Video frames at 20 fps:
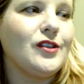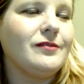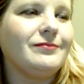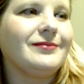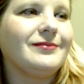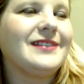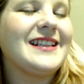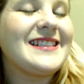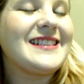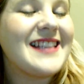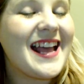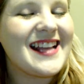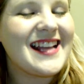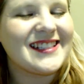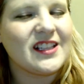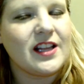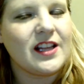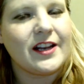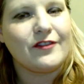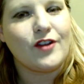This has a
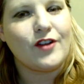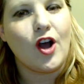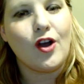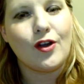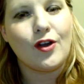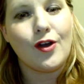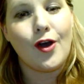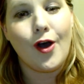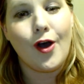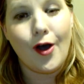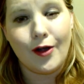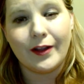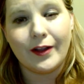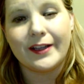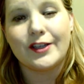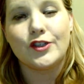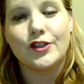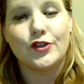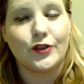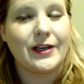lot of
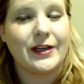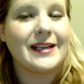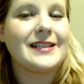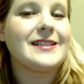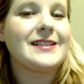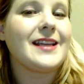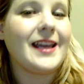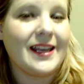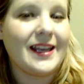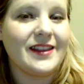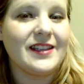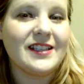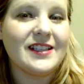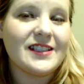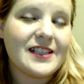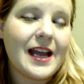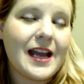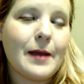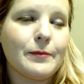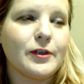alcoholic drinks in this
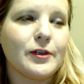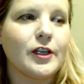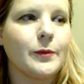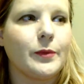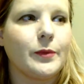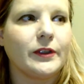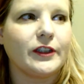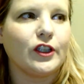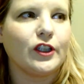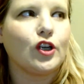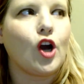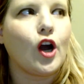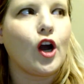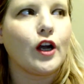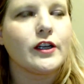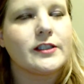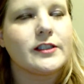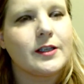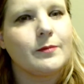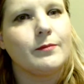chapter, but there are
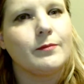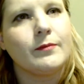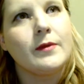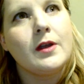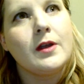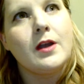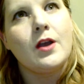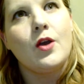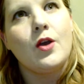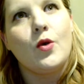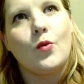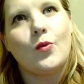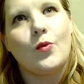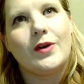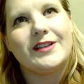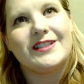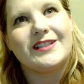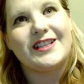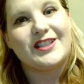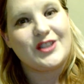some
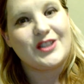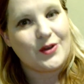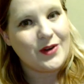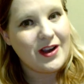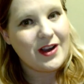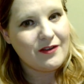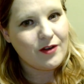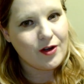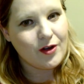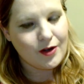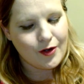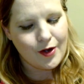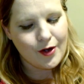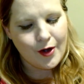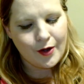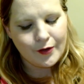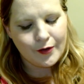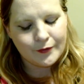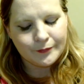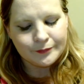ones that don't have
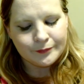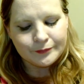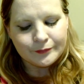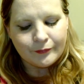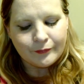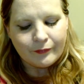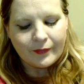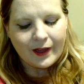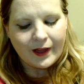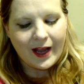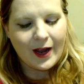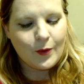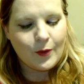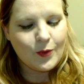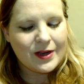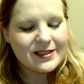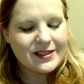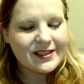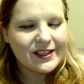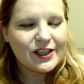alcohol. I
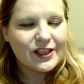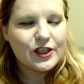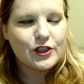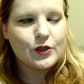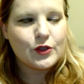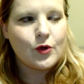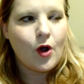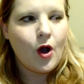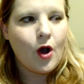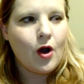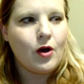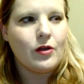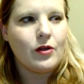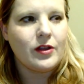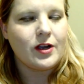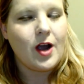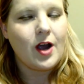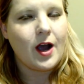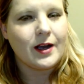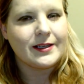was going to do all the
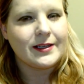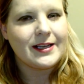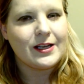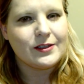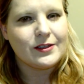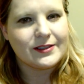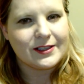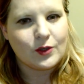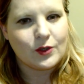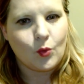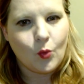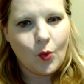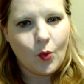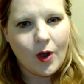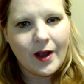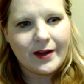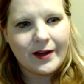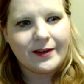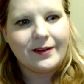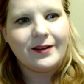cocktails in
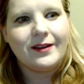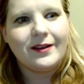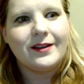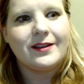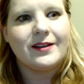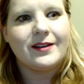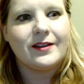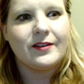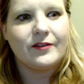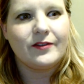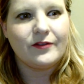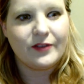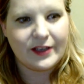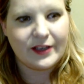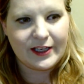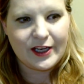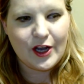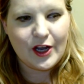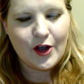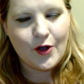one
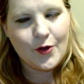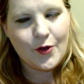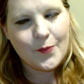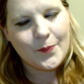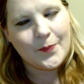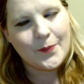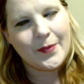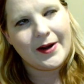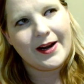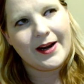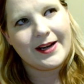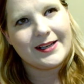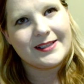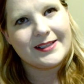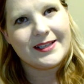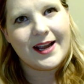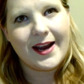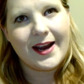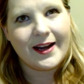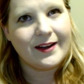video, but I
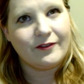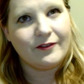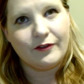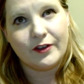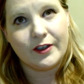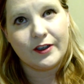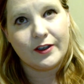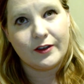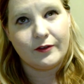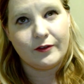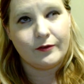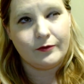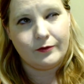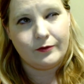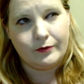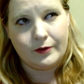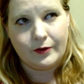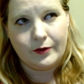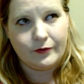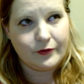decided for
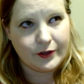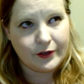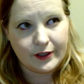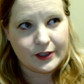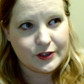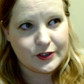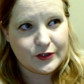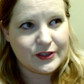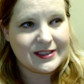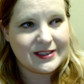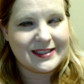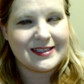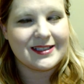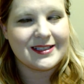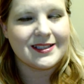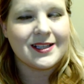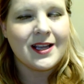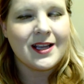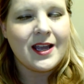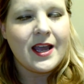various reasons
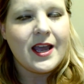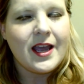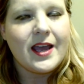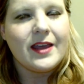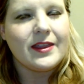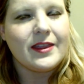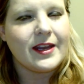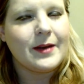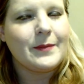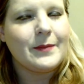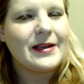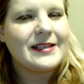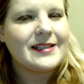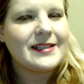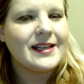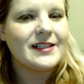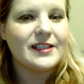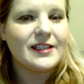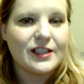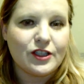that it makes
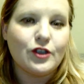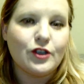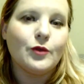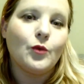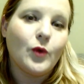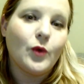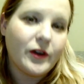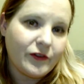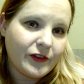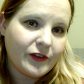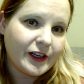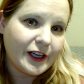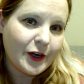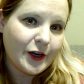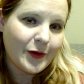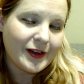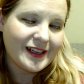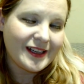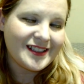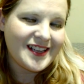sense to do them one video at
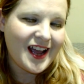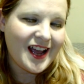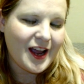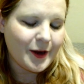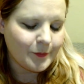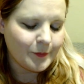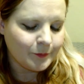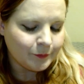a time.